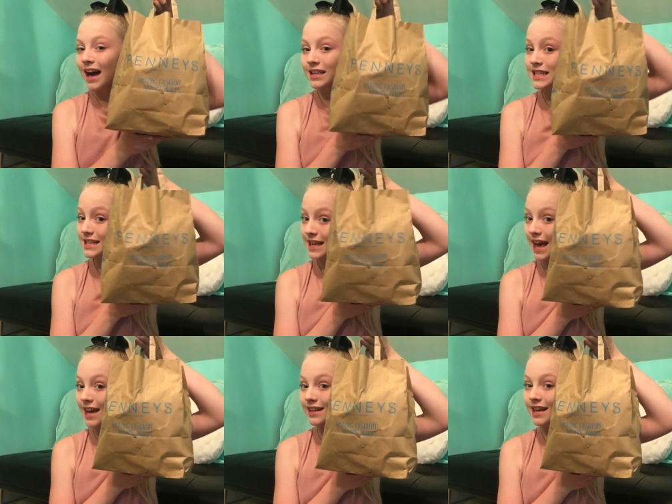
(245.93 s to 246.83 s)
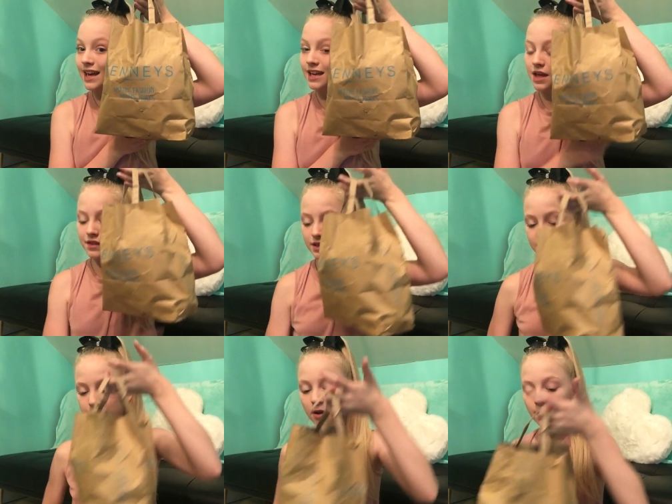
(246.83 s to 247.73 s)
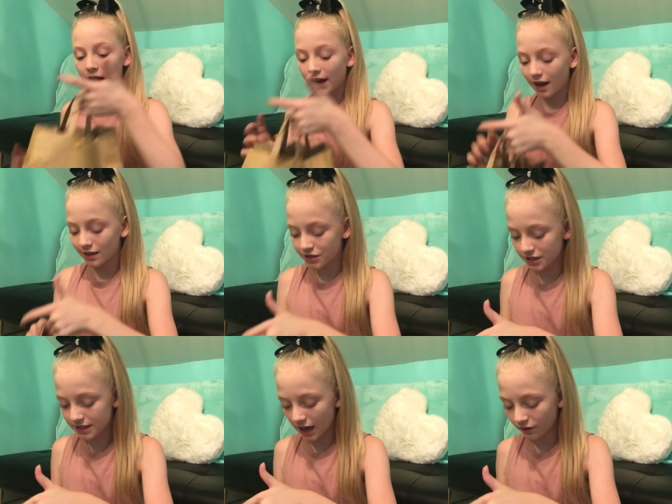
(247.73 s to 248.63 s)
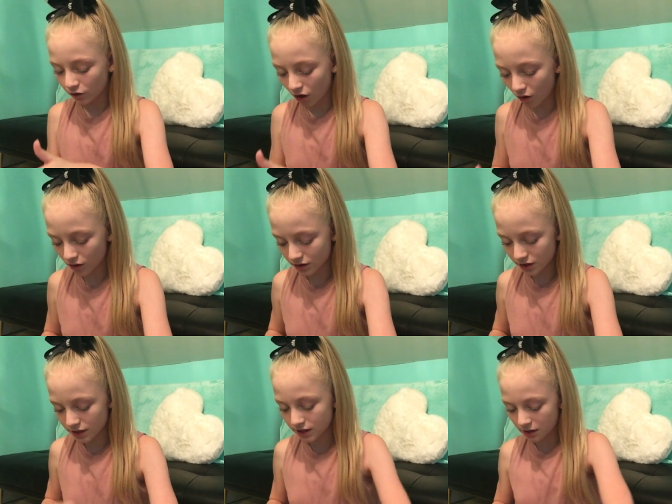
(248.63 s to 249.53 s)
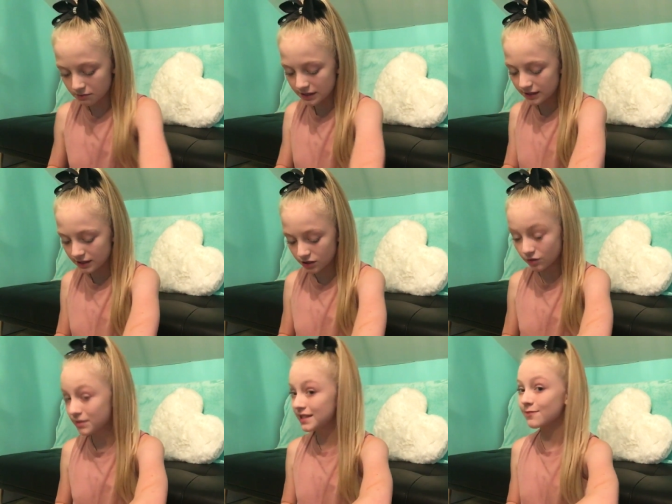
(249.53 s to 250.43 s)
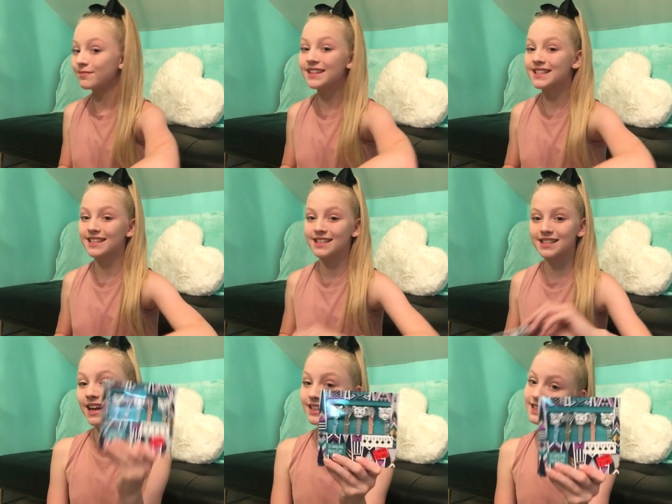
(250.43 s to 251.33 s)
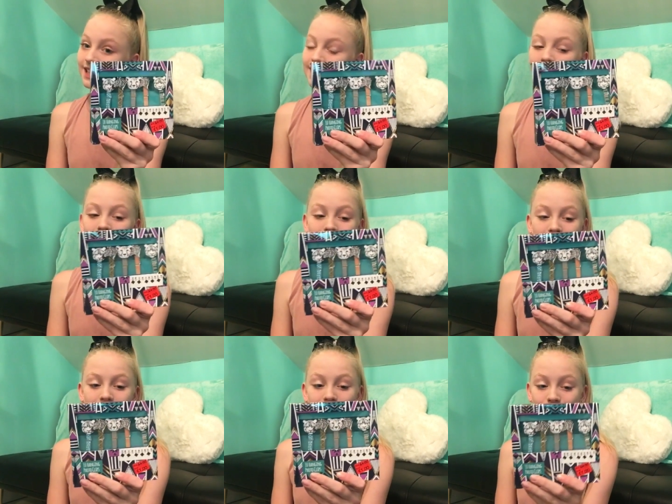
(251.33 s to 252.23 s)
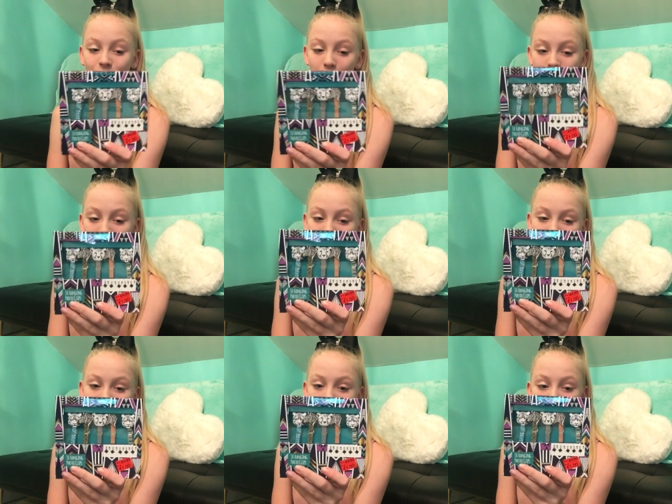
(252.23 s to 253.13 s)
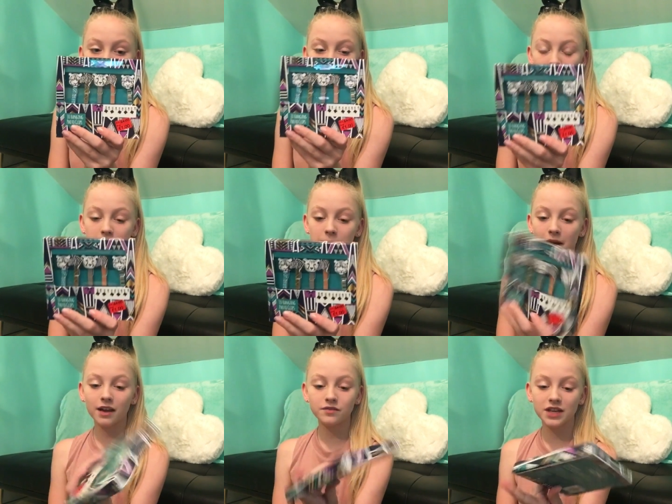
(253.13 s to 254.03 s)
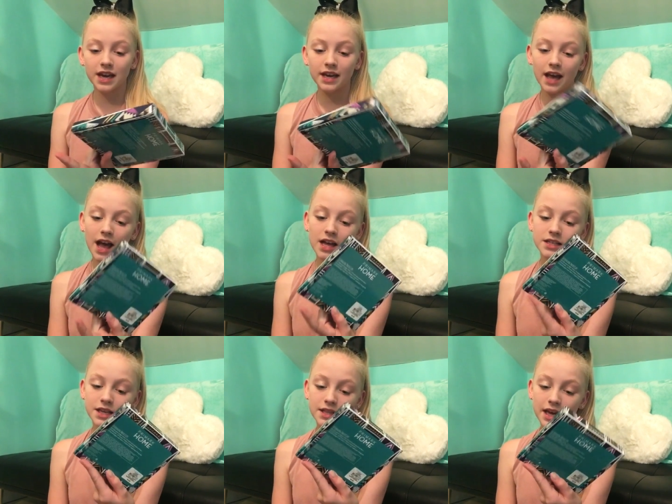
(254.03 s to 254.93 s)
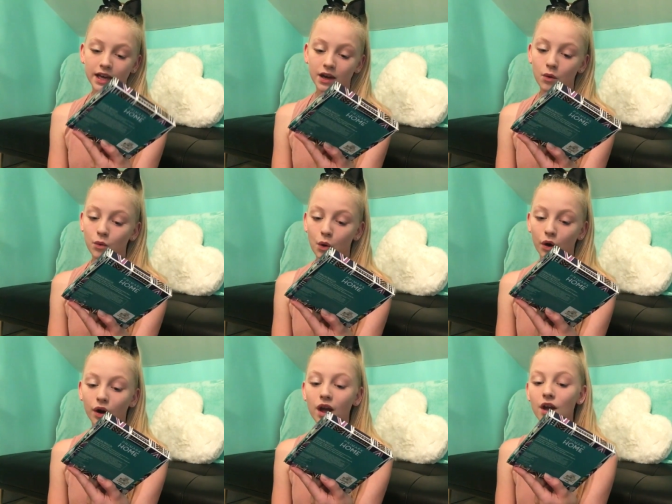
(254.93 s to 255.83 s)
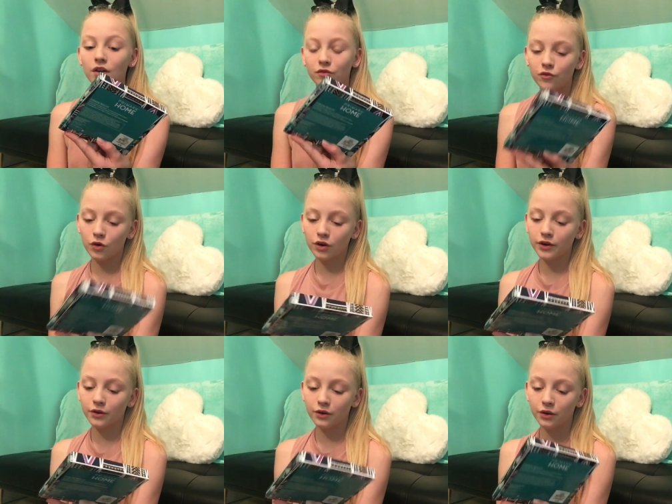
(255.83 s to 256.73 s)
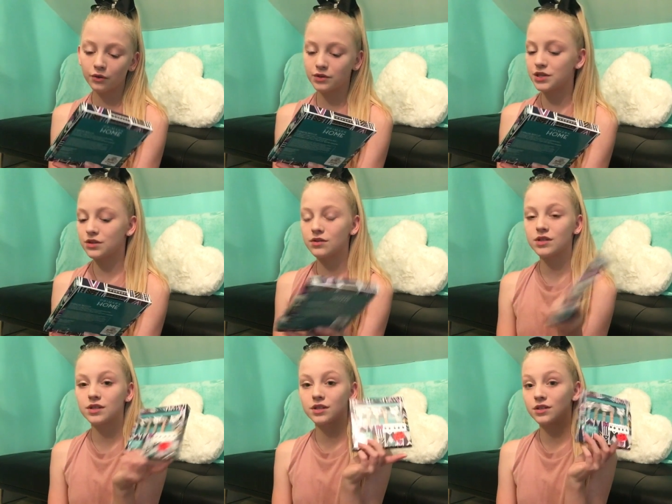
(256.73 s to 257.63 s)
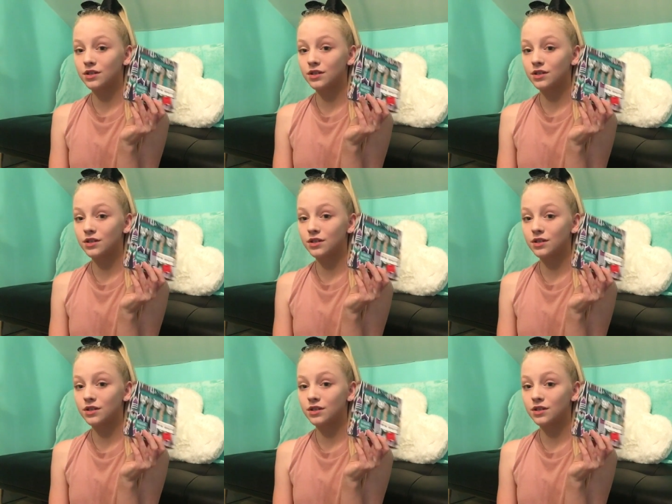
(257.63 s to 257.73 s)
And then in this small bag, I just have got some little bits and pieces. The next thing are these photo hanging clips, and these come in a pack of 10, and they were €4 reduced